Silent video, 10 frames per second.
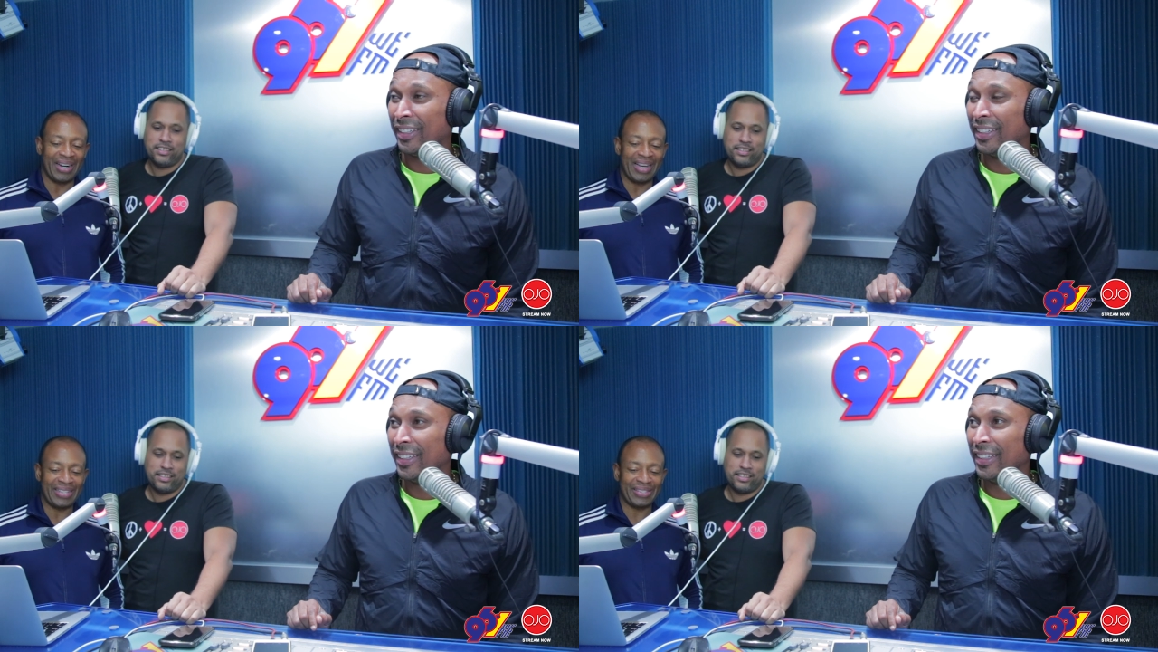Speaker 1: All
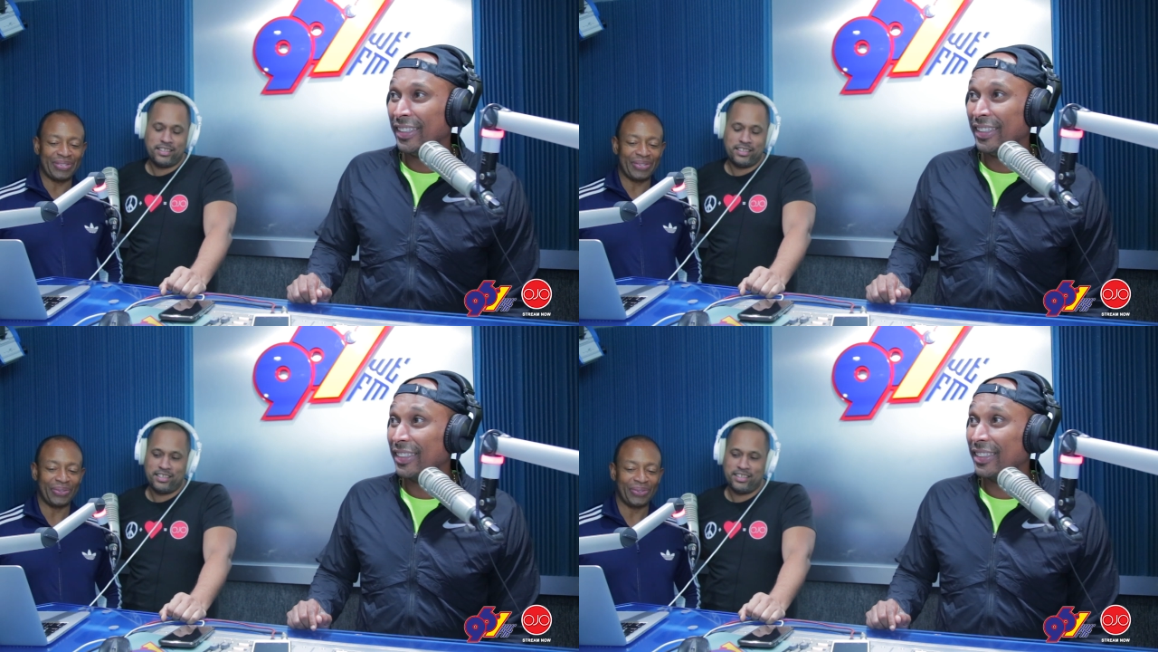right.
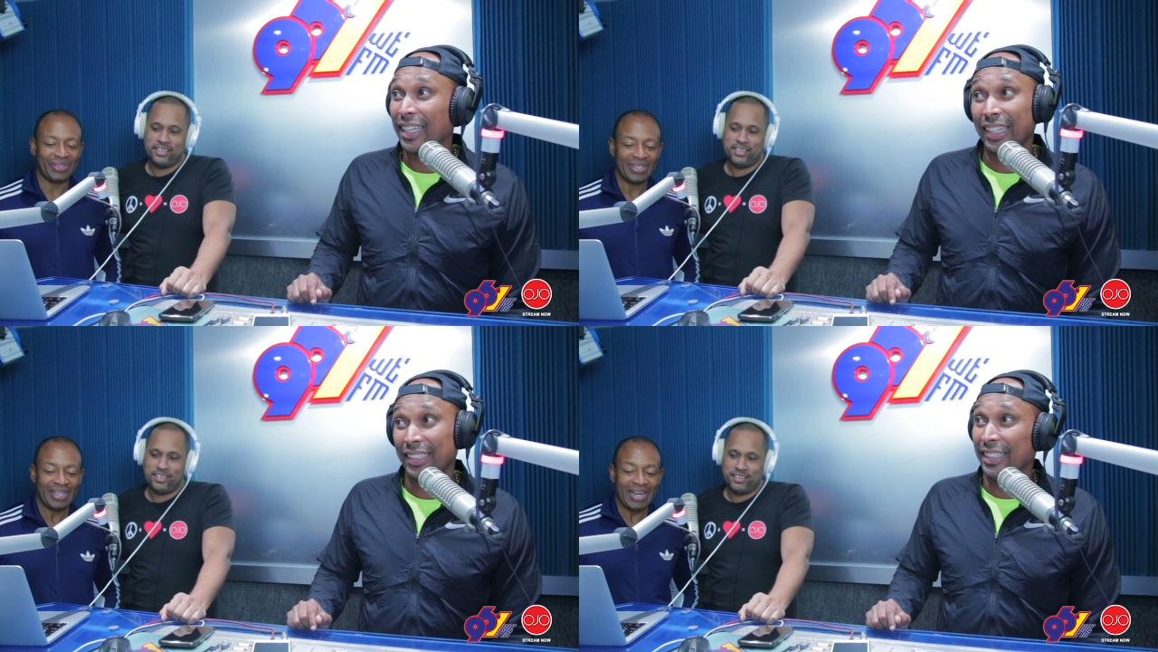So
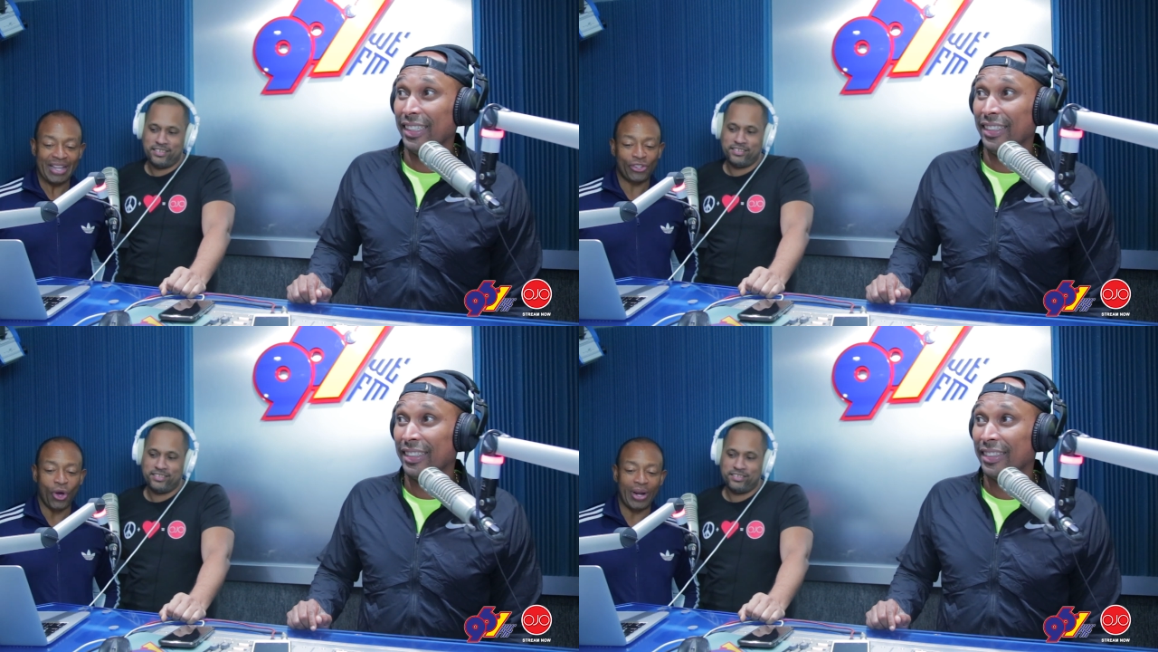telling you,
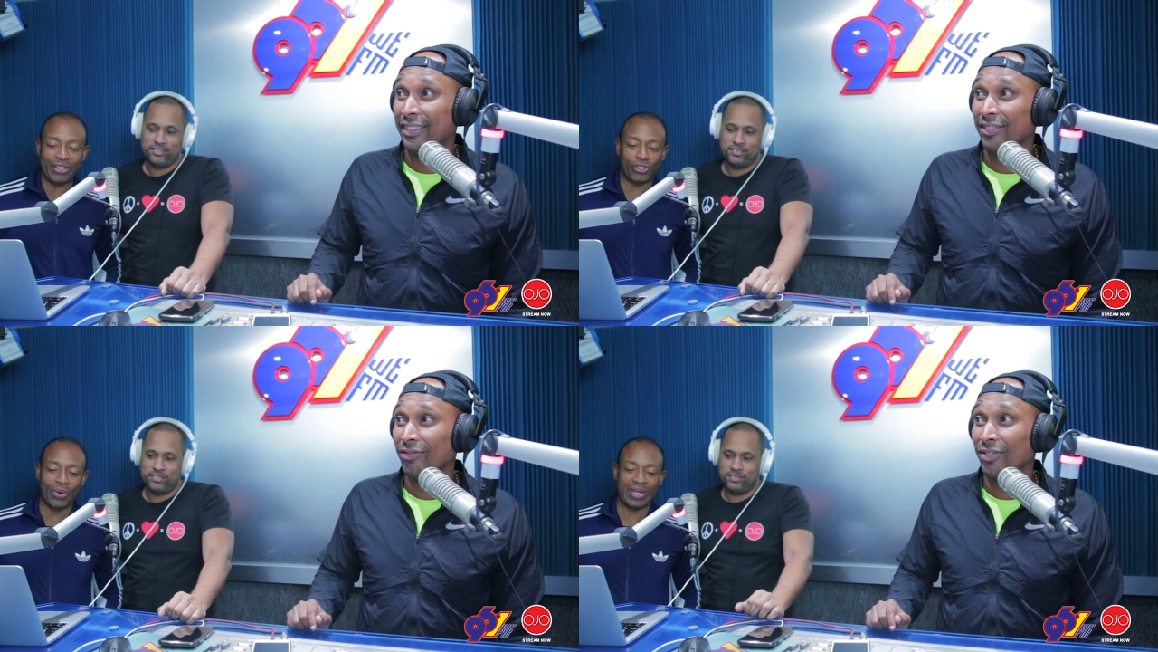let's go.
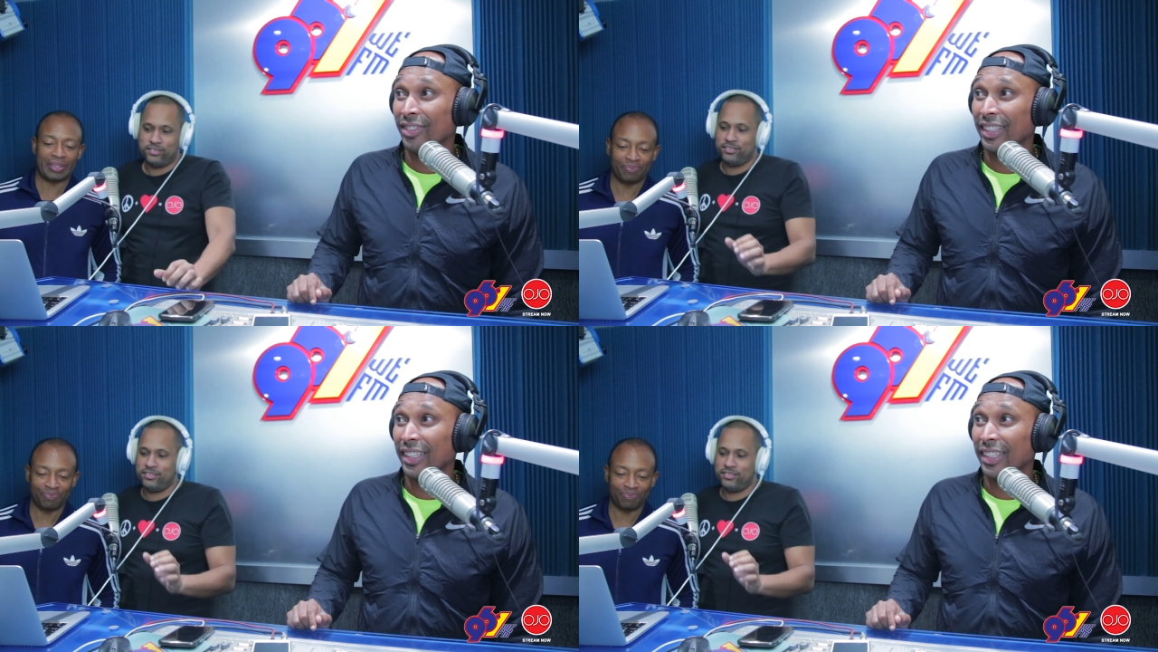Let's do it.